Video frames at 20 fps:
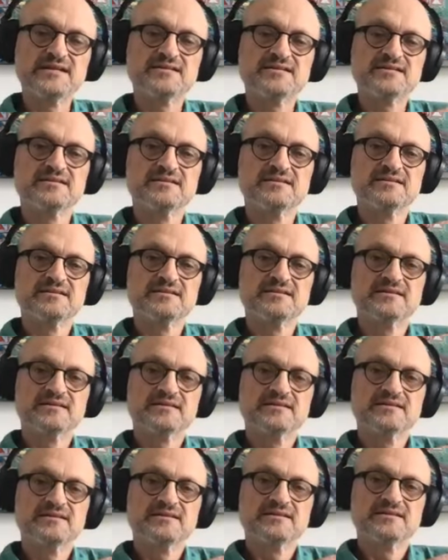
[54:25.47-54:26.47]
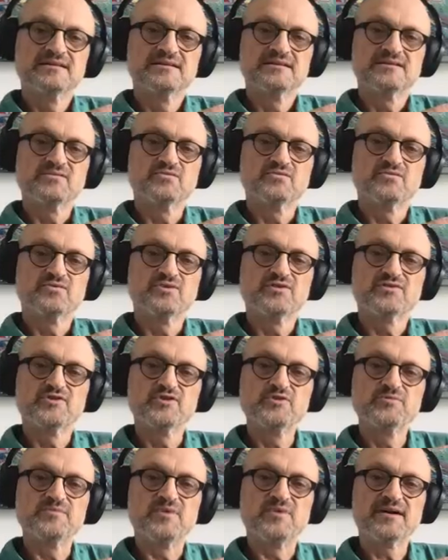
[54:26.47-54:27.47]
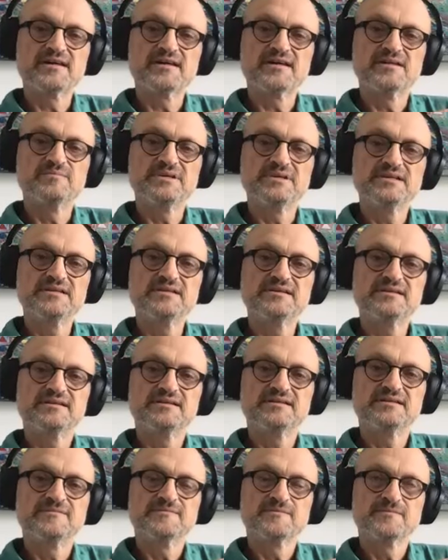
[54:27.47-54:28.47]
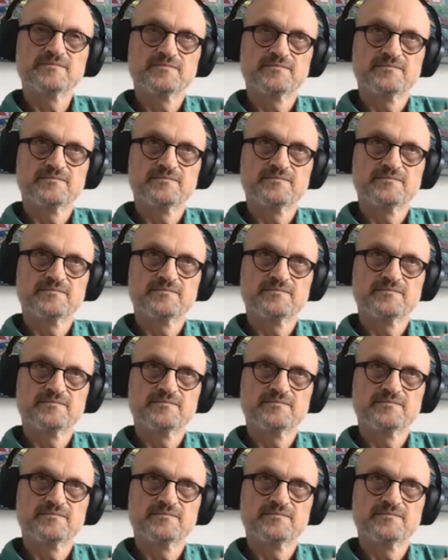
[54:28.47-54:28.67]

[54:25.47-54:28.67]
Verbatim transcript: friend with whom I can be